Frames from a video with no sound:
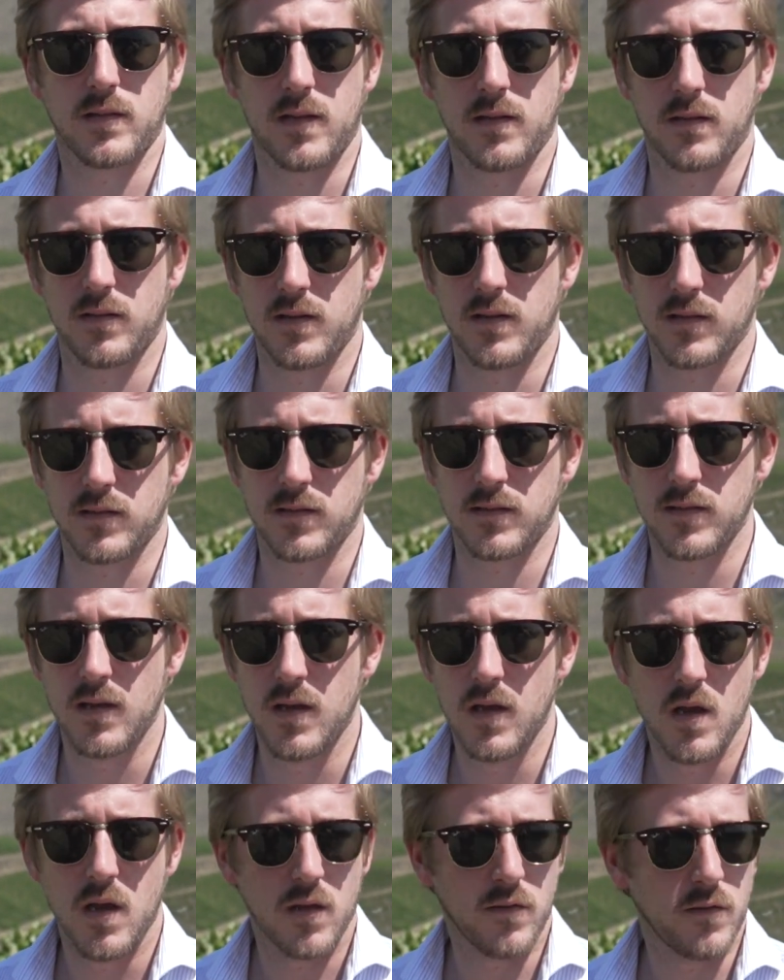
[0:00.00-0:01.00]
And
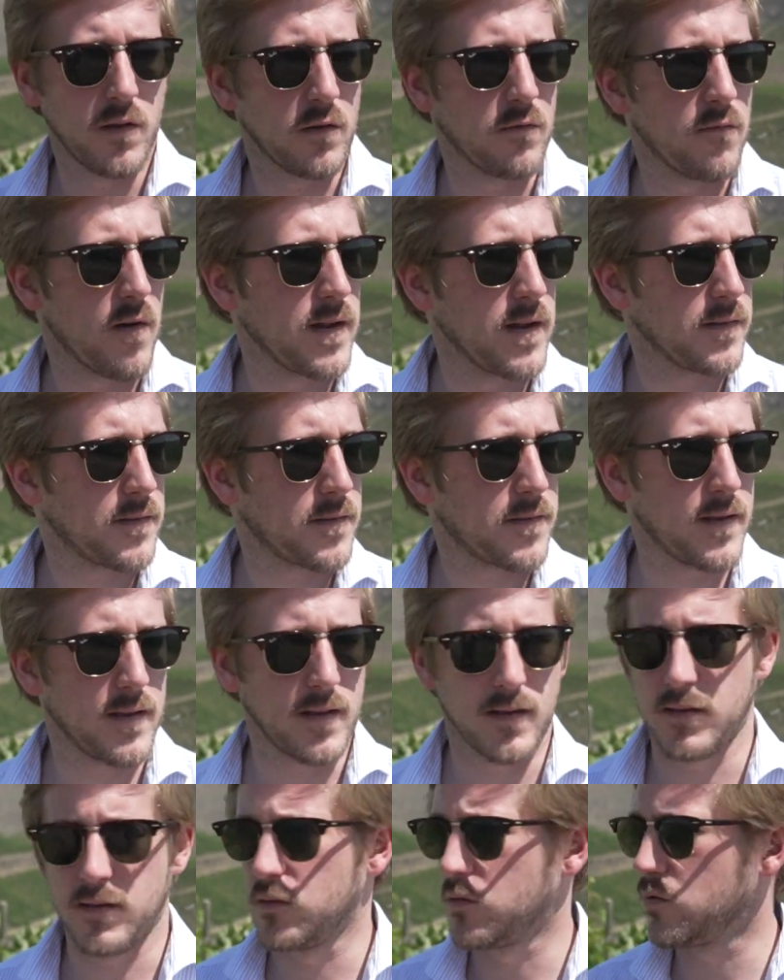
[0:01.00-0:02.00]
the great
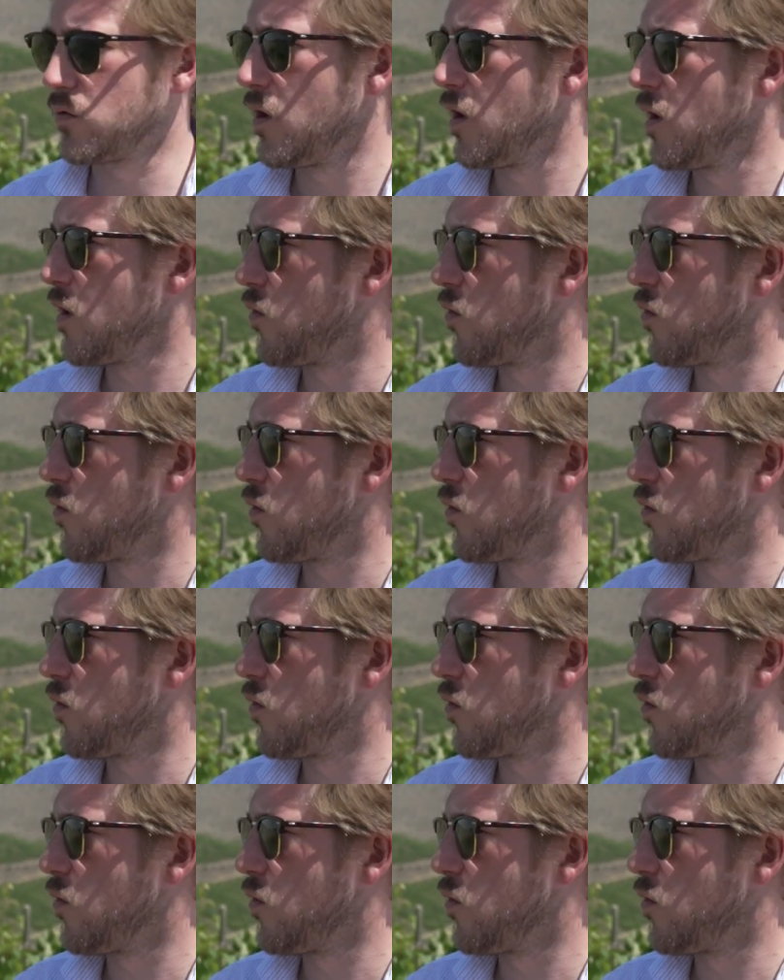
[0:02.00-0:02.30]
thing is